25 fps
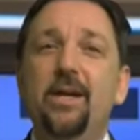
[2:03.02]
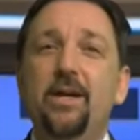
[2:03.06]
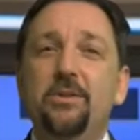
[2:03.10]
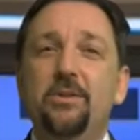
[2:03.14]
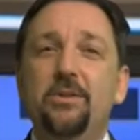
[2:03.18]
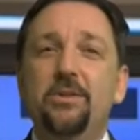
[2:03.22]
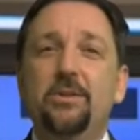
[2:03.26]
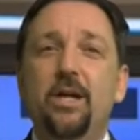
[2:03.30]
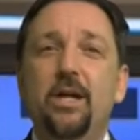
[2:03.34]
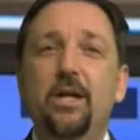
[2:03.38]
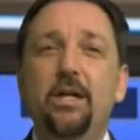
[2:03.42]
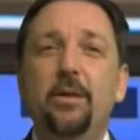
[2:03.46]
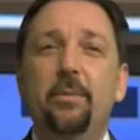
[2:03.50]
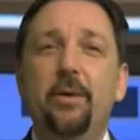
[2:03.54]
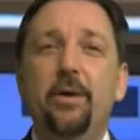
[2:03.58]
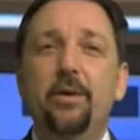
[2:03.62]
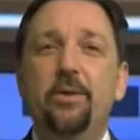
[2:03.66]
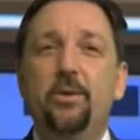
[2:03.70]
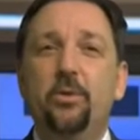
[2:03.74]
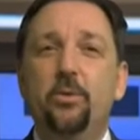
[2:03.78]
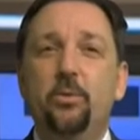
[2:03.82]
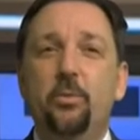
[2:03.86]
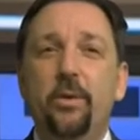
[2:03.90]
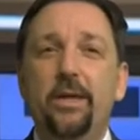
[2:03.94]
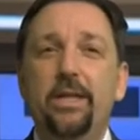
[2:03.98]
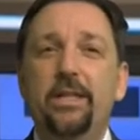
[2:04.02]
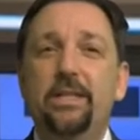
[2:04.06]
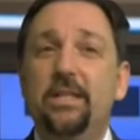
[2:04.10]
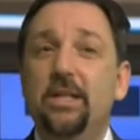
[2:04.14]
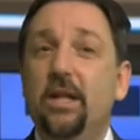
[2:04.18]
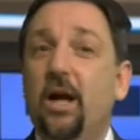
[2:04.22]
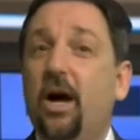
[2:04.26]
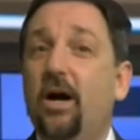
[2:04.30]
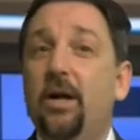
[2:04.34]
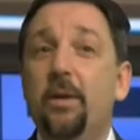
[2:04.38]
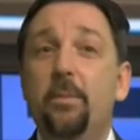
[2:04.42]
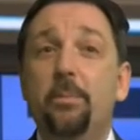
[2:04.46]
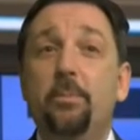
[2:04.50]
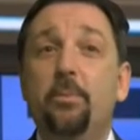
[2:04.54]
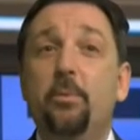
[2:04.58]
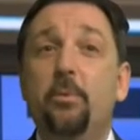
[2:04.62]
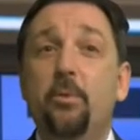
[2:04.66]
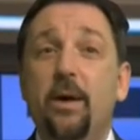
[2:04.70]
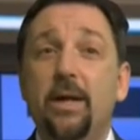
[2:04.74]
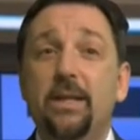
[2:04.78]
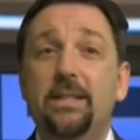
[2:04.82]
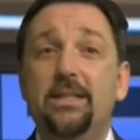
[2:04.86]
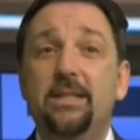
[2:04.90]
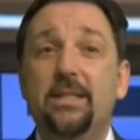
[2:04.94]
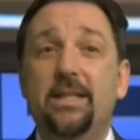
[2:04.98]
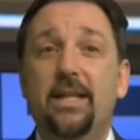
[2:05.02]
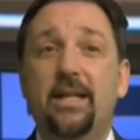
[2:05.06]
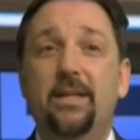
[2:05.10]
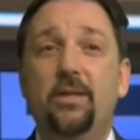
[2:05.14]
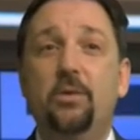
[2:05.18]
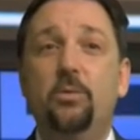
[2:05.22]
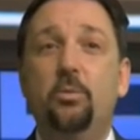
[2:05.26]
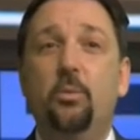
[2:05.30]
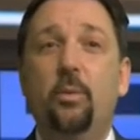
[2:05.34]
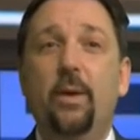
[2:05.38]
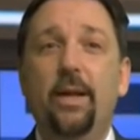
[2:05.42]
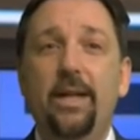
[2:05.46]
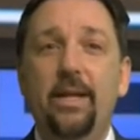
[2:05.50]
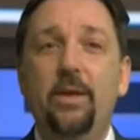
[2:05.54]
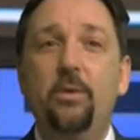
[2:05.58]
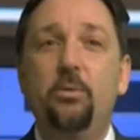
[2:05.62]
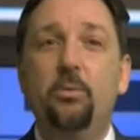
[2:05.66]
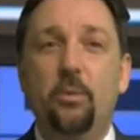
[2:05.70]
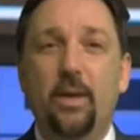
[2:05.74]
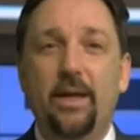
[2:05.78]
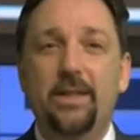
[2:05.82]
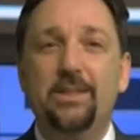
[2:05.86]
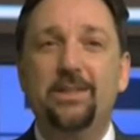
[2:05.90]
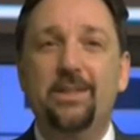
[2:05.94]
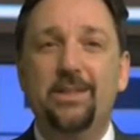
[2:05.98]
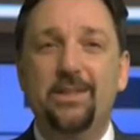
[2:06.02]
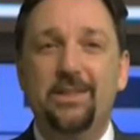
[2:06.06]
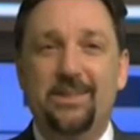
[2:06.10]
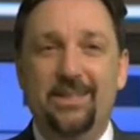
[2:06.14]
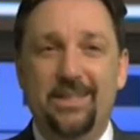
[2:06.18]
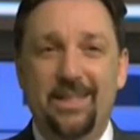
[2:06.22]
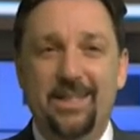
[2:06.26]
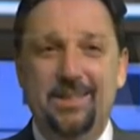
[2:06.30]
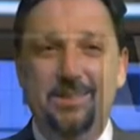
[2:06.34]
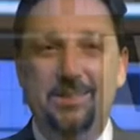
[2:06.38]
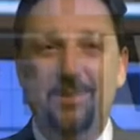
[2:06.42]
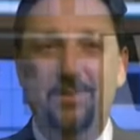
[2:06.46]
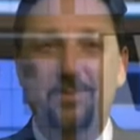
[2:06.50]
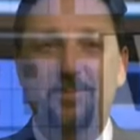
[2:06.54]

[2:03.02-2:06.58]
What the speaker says: to talk about the recent unprecedented winning wrestling season.